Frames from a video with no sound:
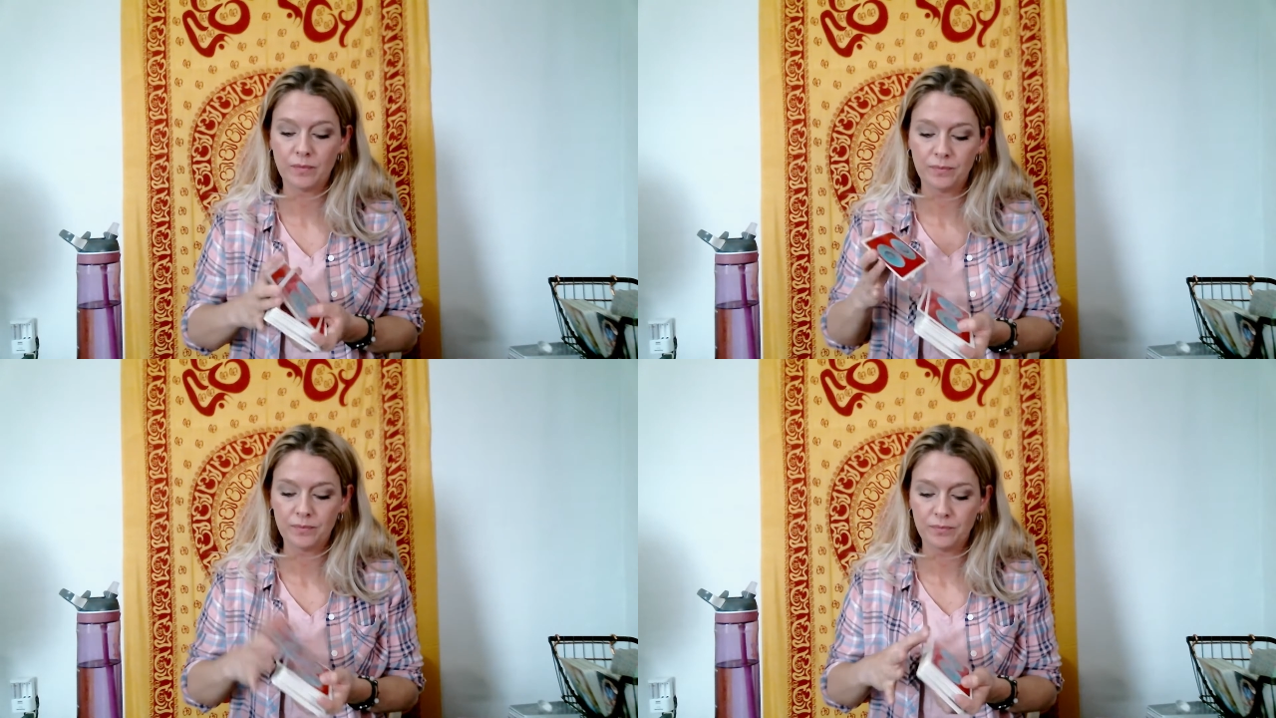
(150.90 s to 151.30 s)

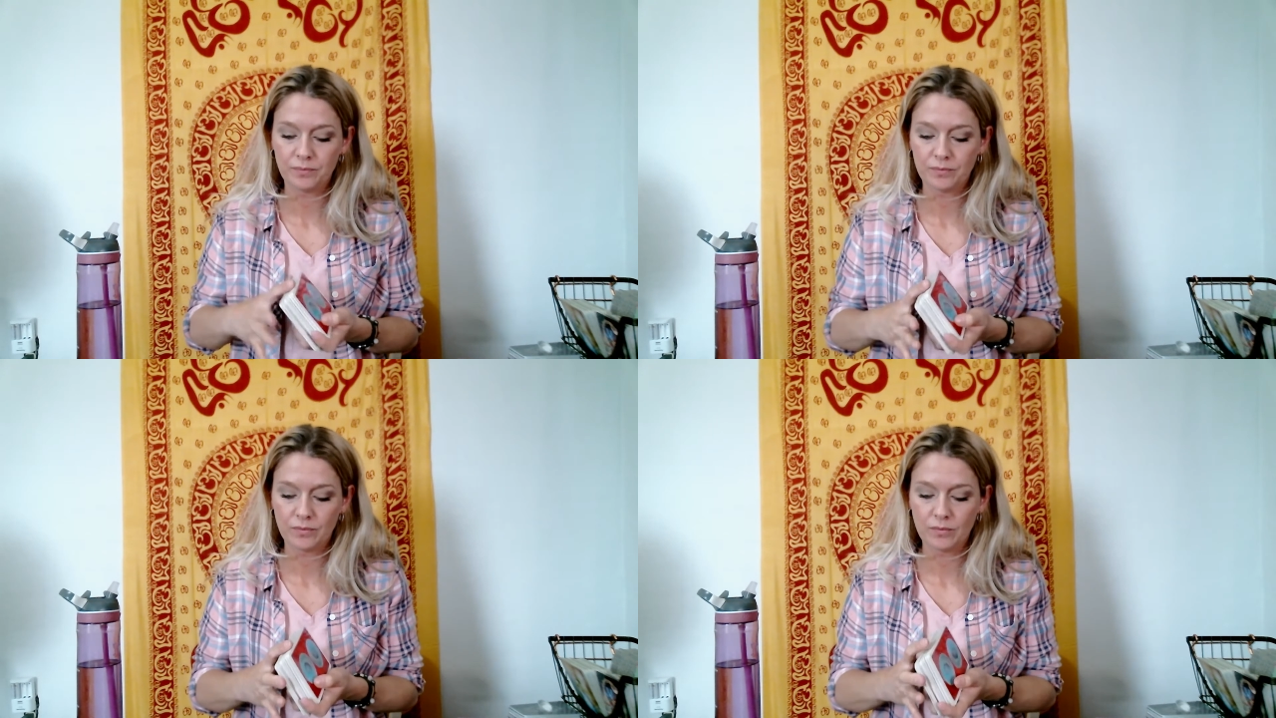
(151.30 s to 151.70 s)

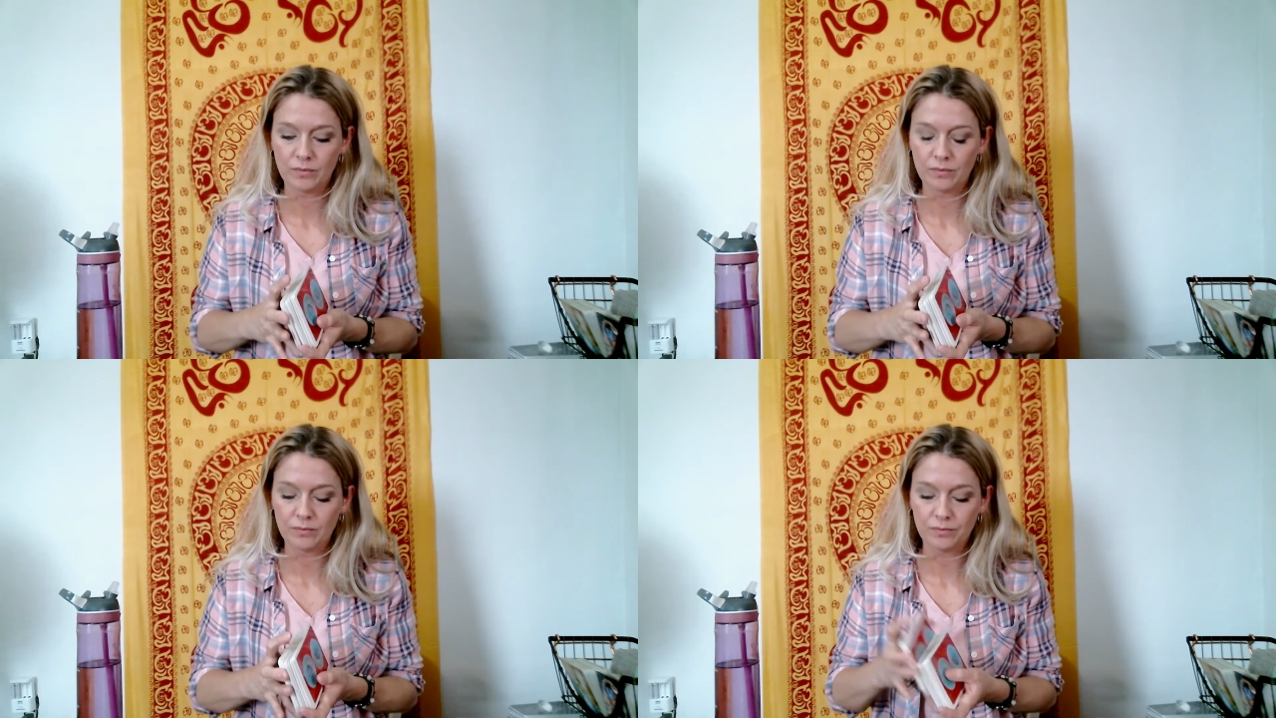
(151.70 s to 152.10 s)

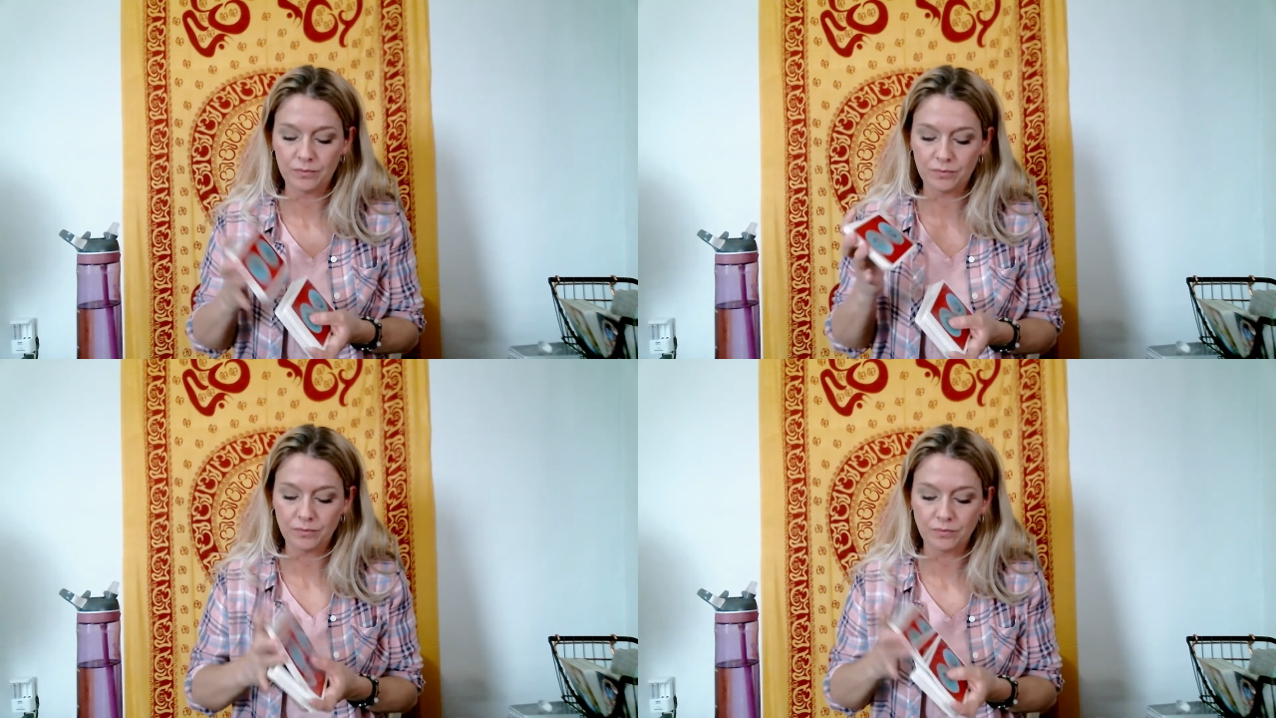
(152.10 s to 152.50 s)

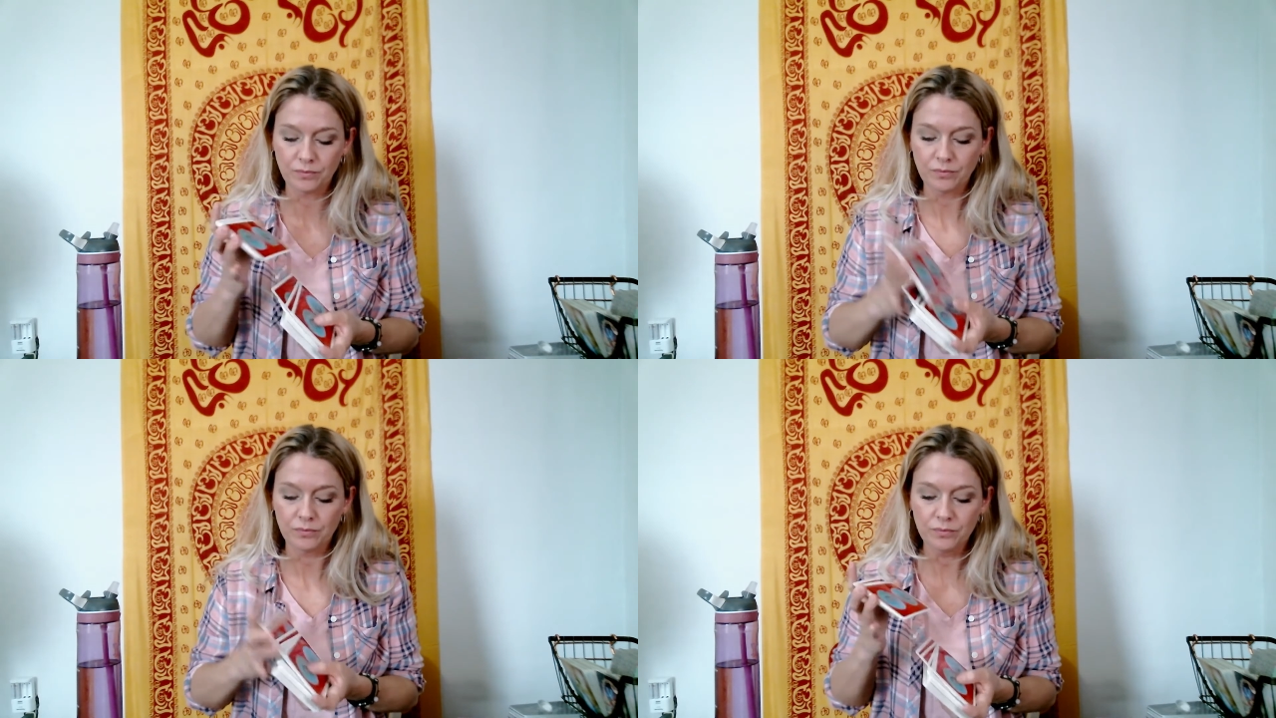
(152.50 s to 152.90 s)

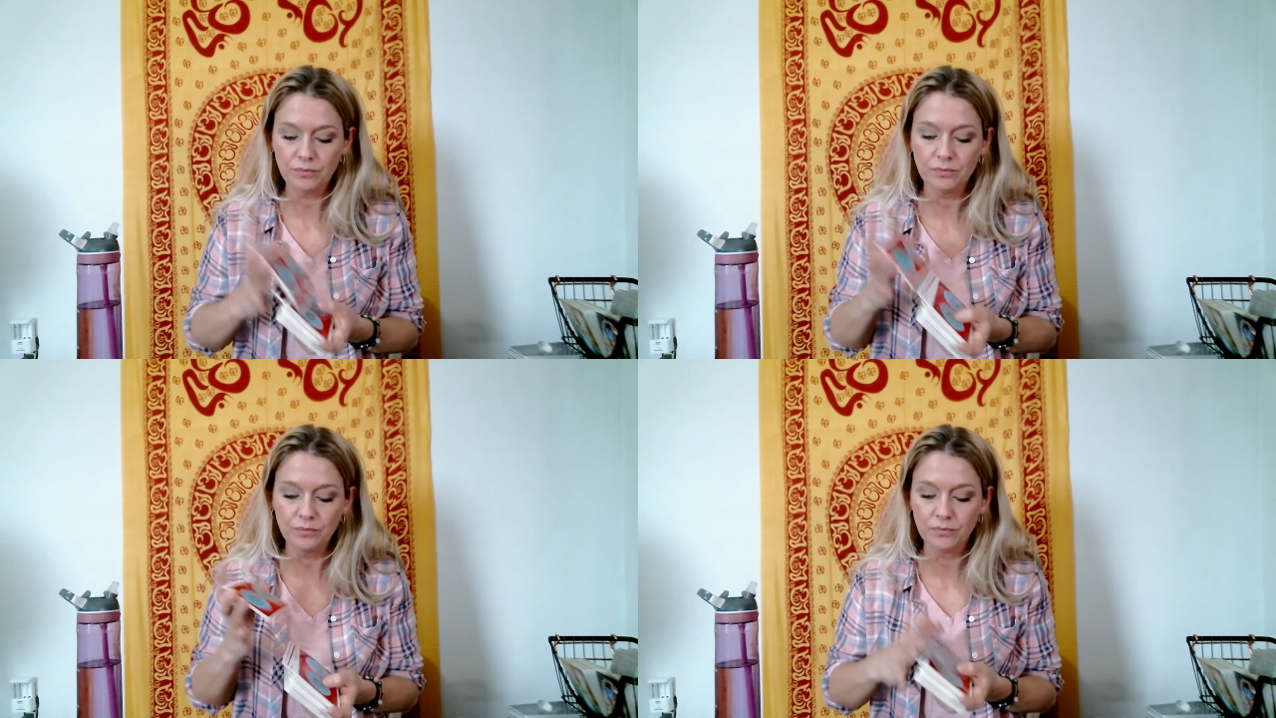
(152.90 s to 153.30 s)

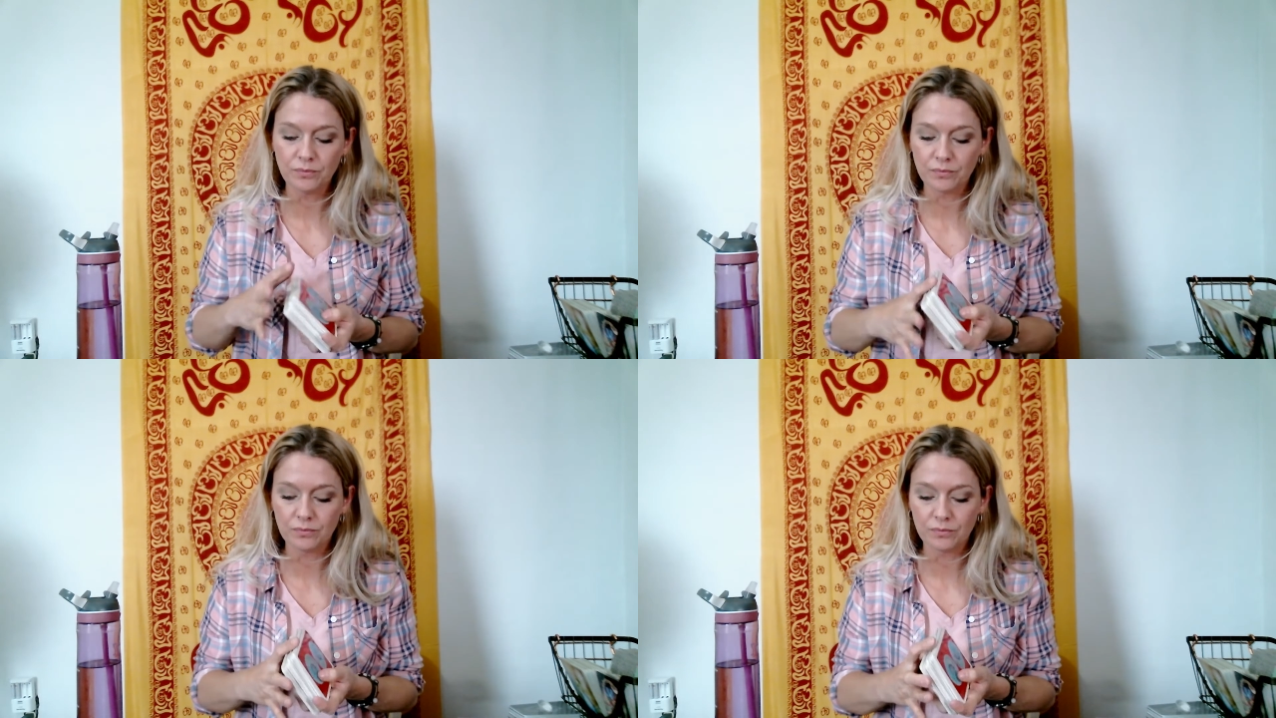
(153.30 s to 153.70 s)

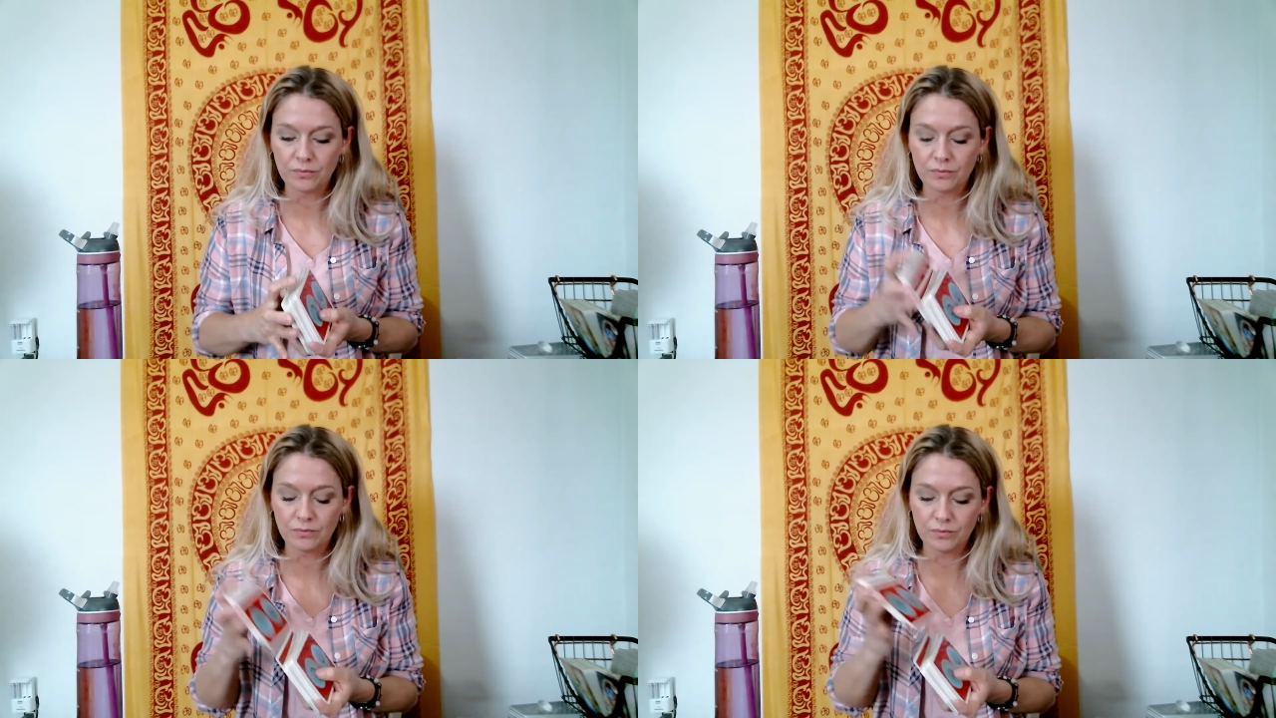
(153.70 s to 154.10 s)

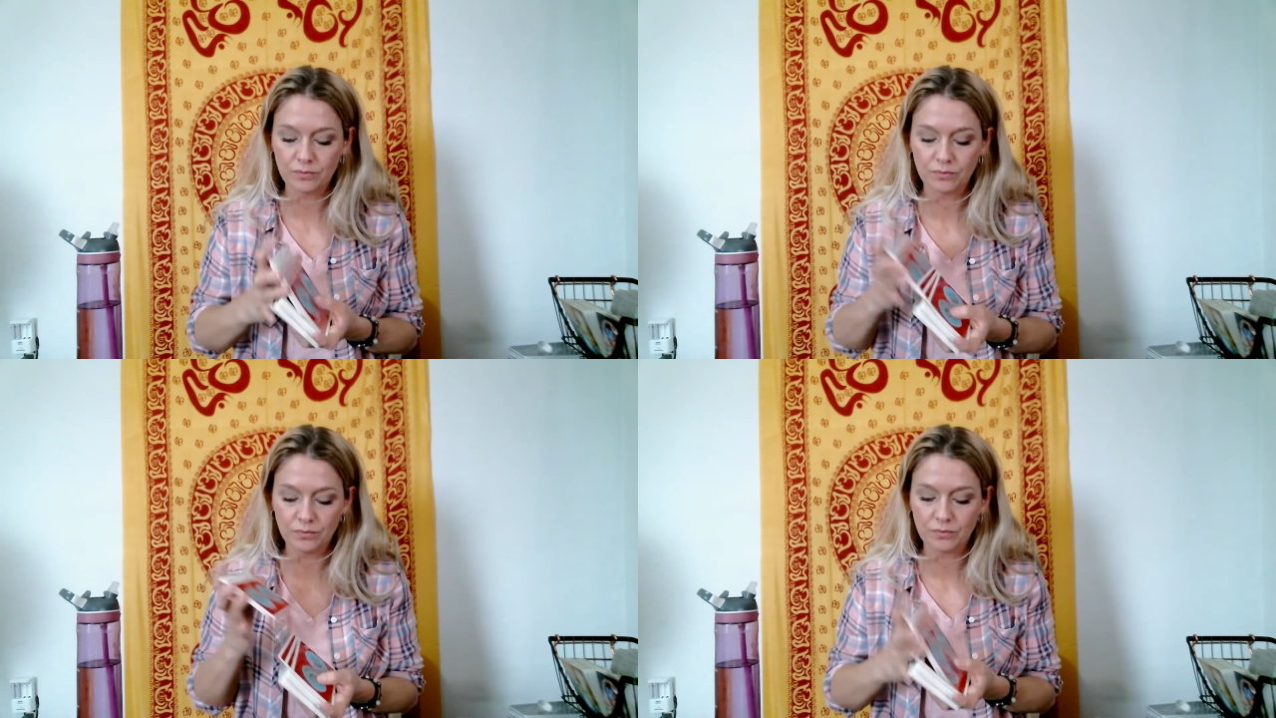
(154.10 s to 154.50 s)
Nothing is said.